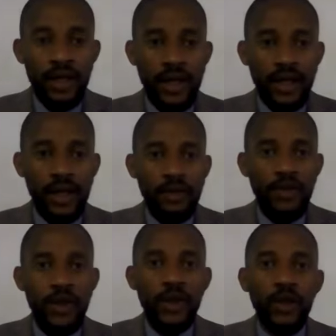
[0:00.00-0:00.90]
Uh,
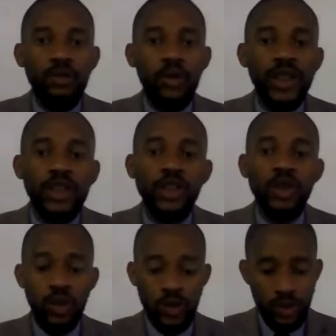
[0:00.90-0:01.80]
very good morning to
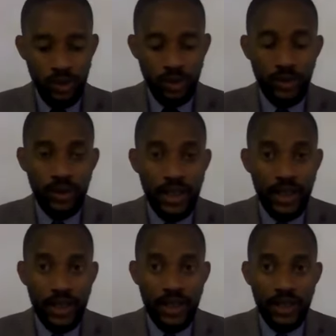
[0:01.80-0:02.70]
you all.
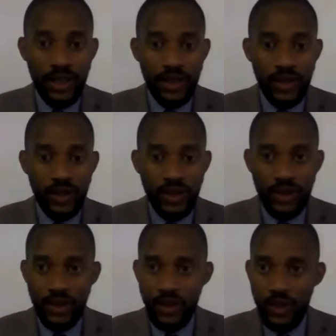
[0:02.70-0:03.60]
Uh,
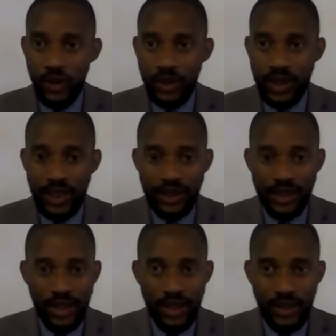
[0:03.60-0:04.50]
to those that
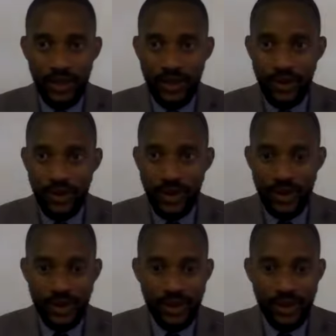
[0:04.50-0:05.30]
are,